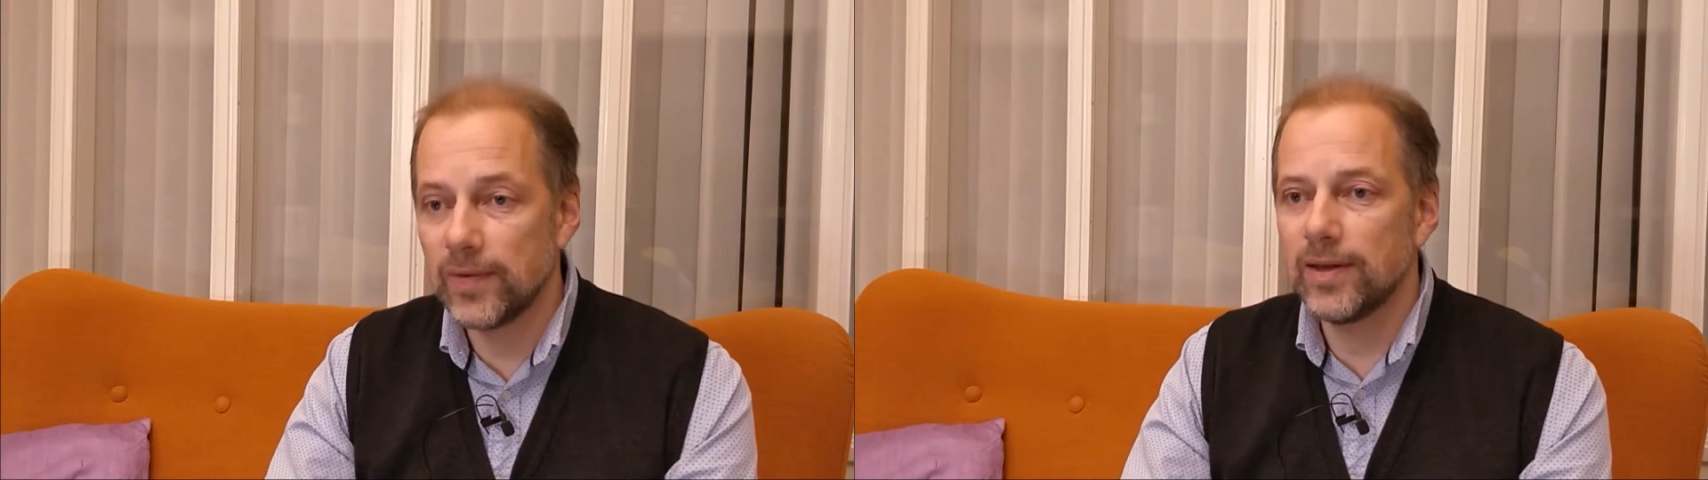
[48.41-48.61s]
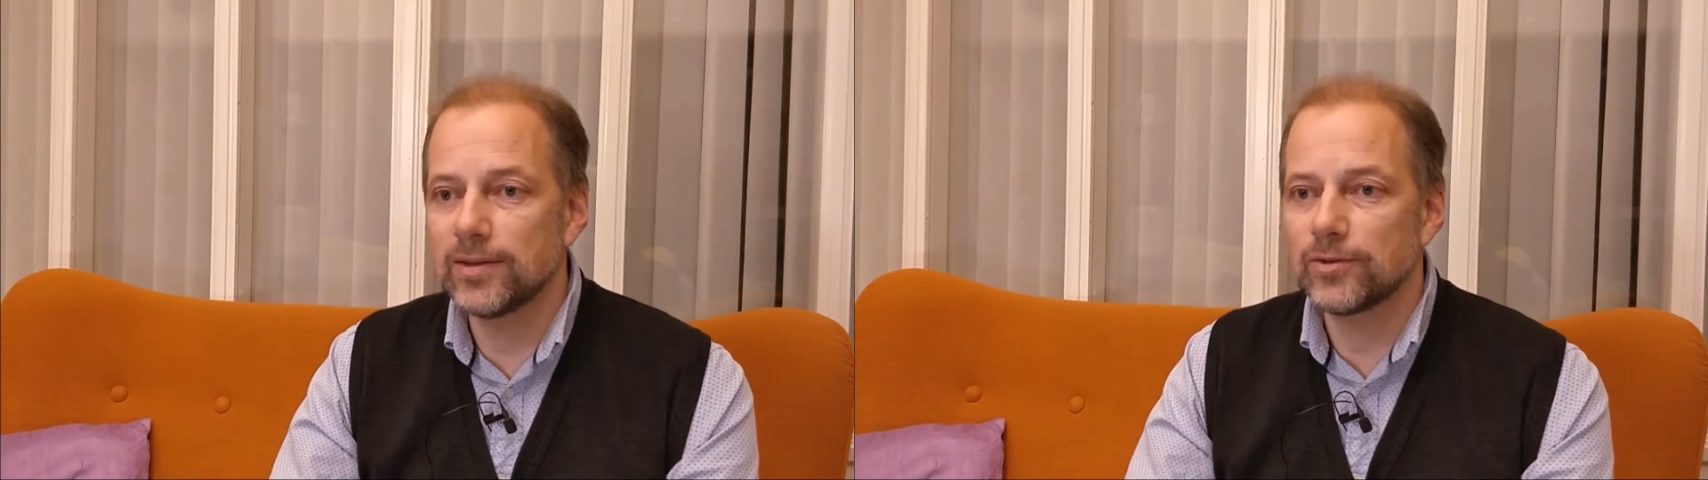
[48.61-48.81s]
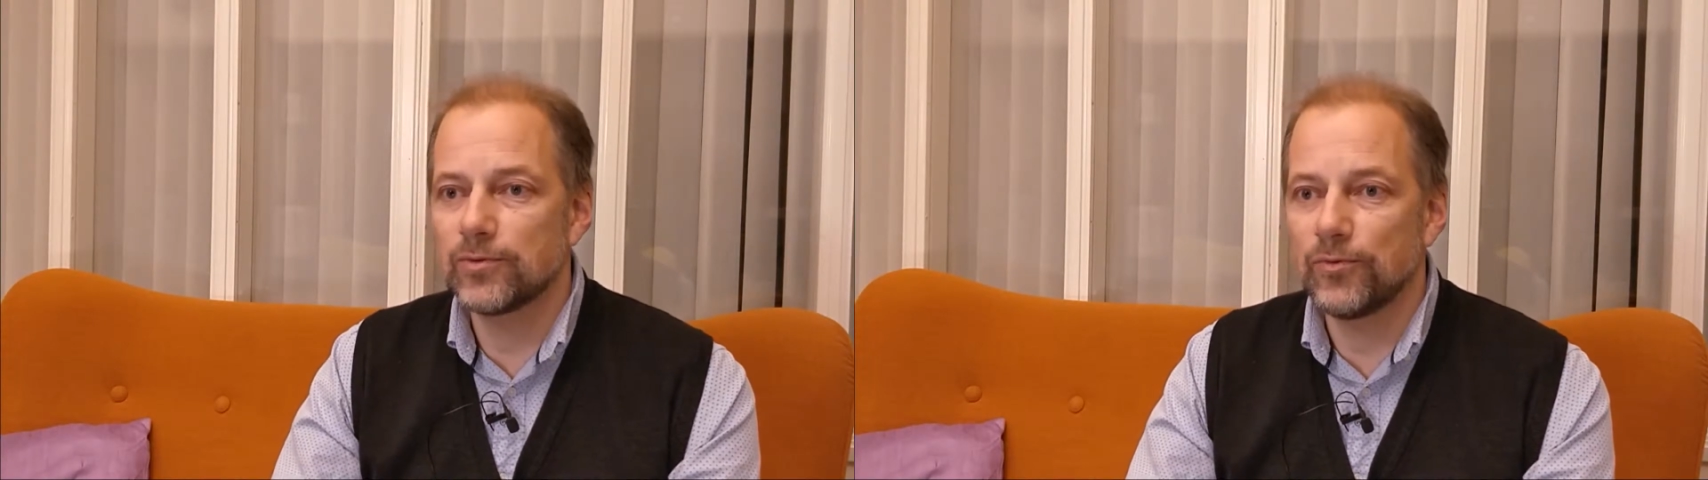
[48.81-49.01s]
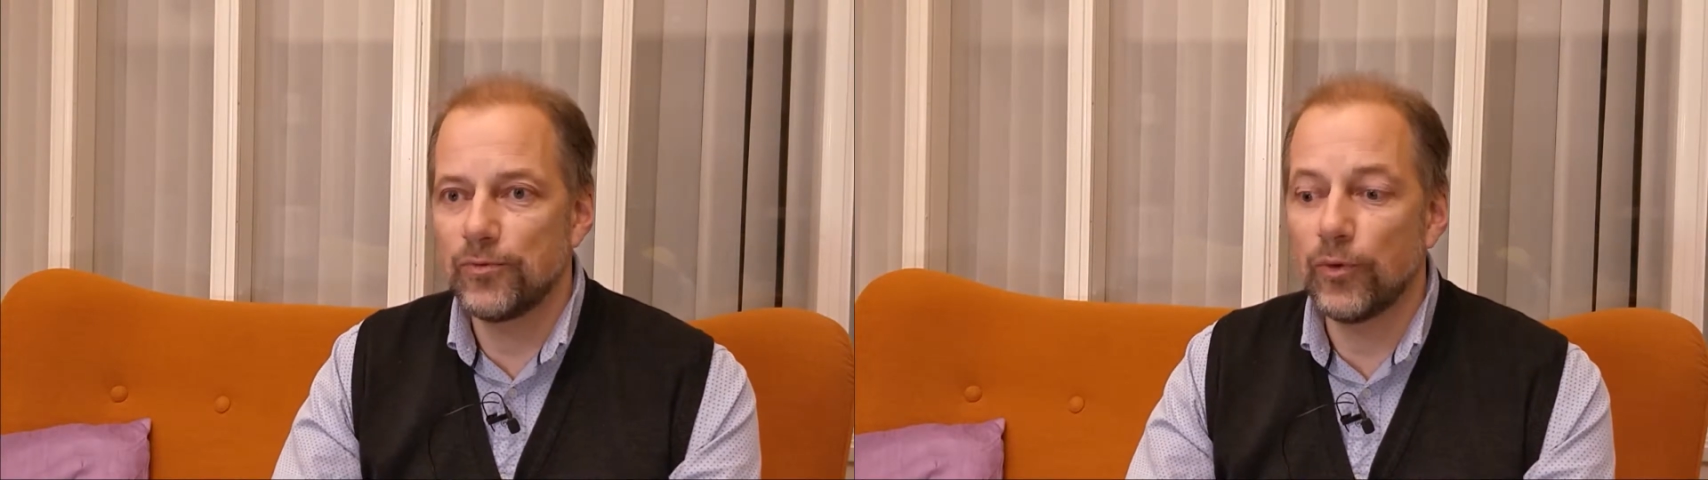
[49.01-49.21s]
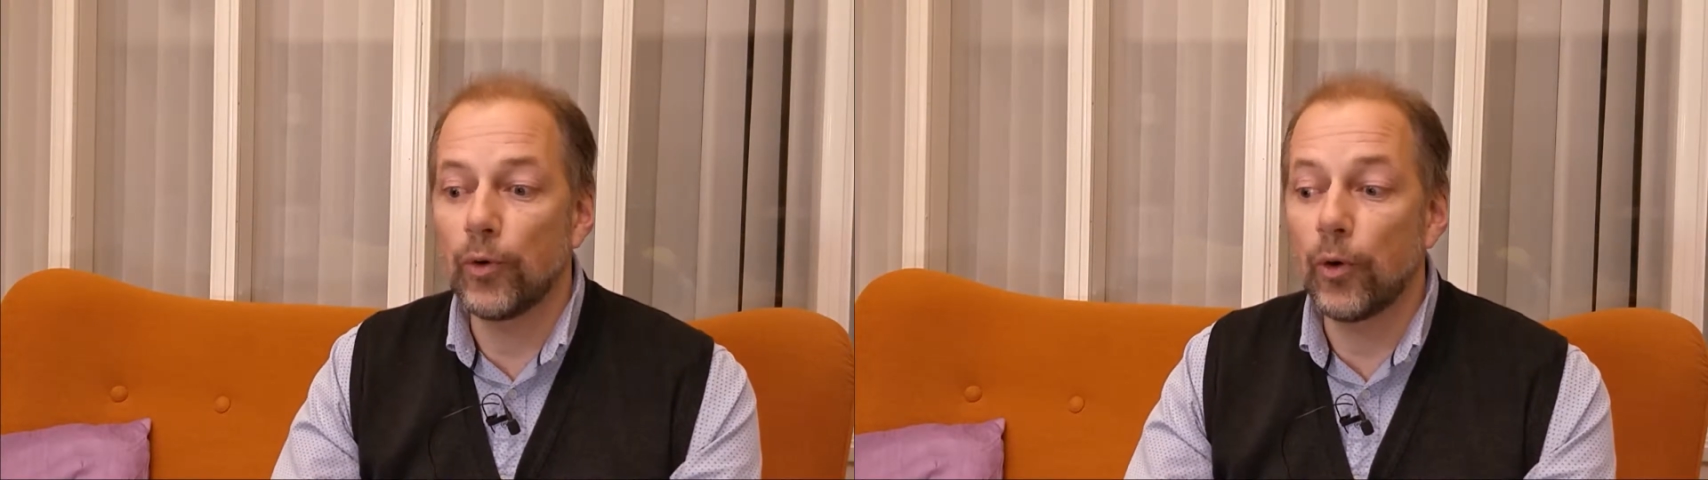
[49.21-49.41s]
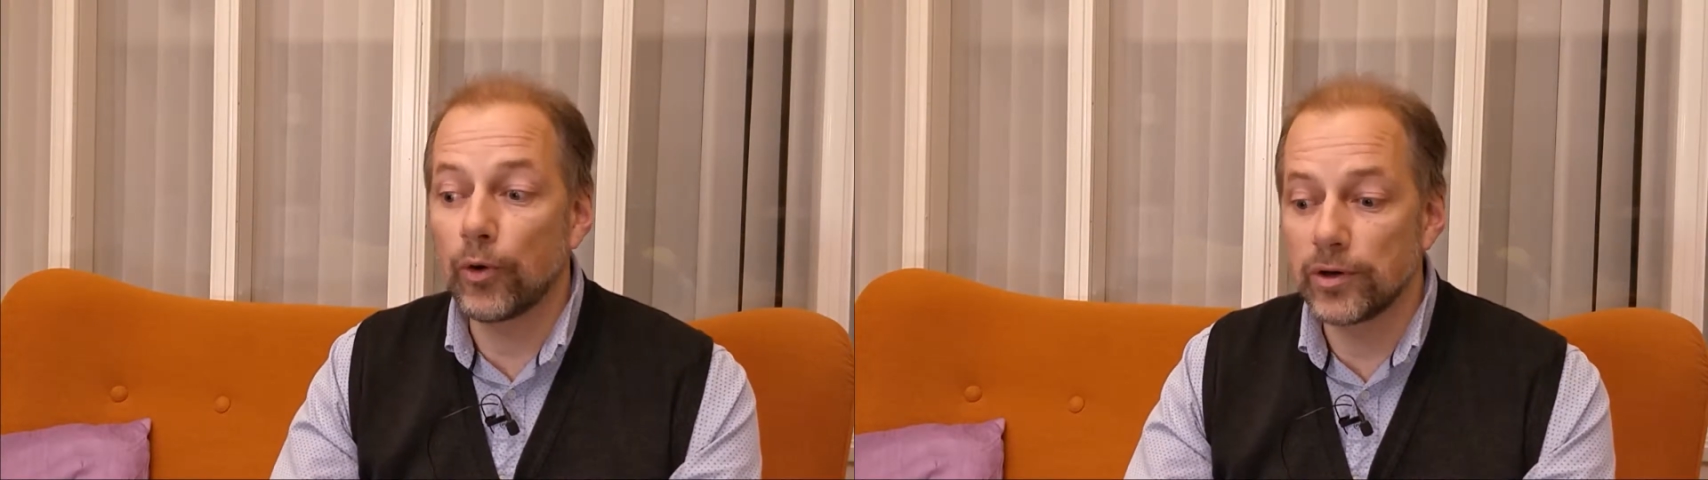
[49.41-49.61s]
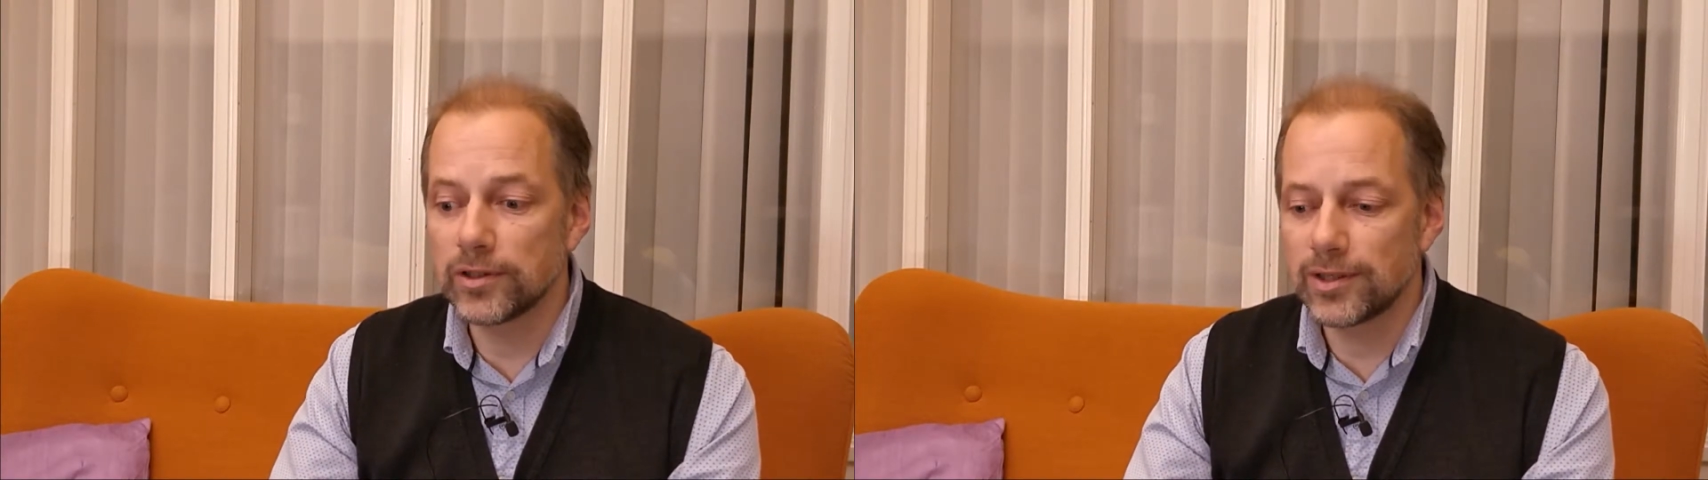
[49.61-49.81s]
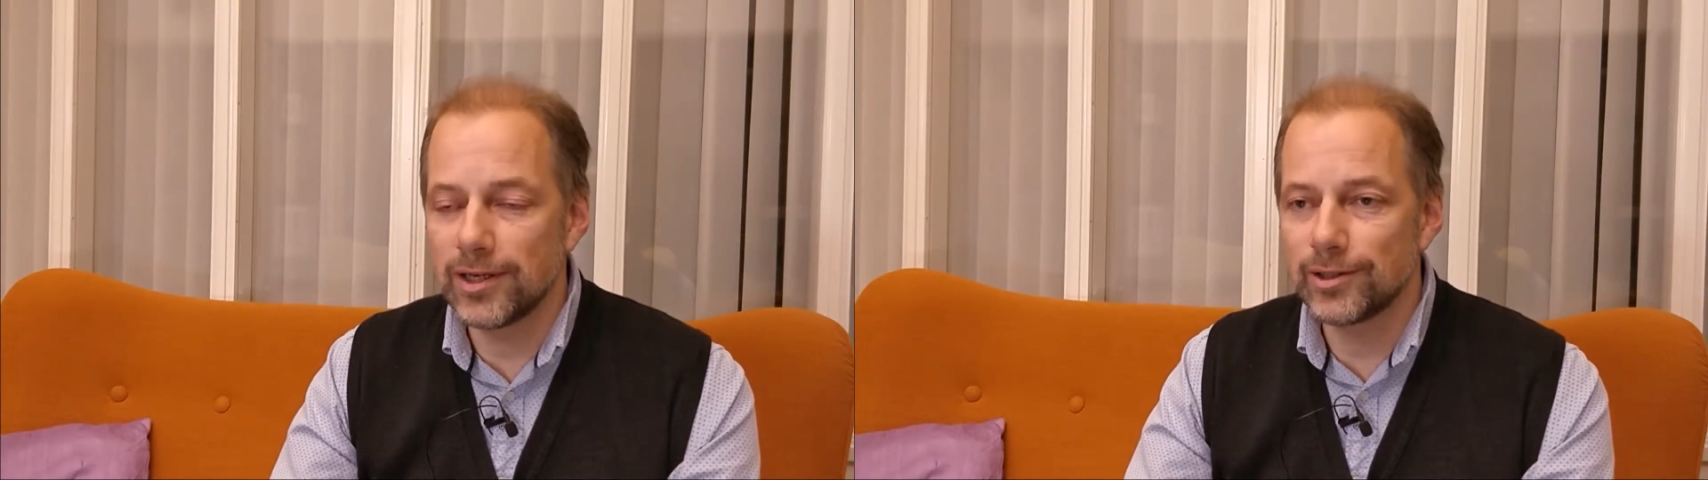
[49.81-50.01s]
is for
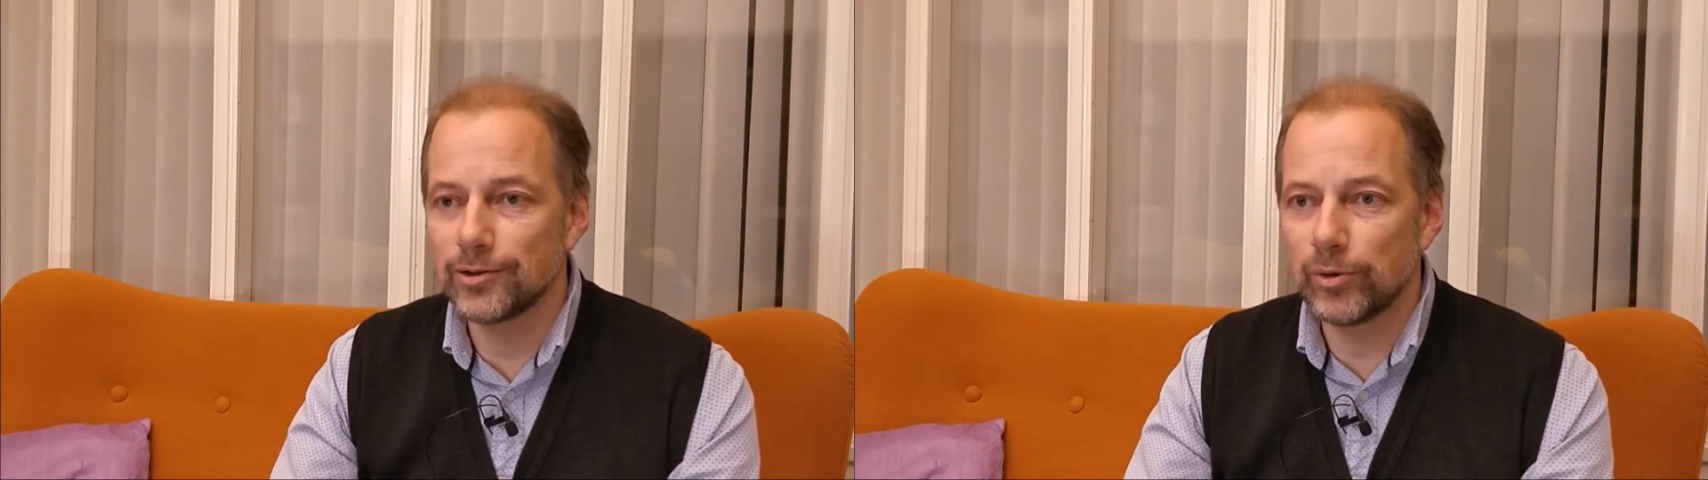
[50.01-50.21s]
organizations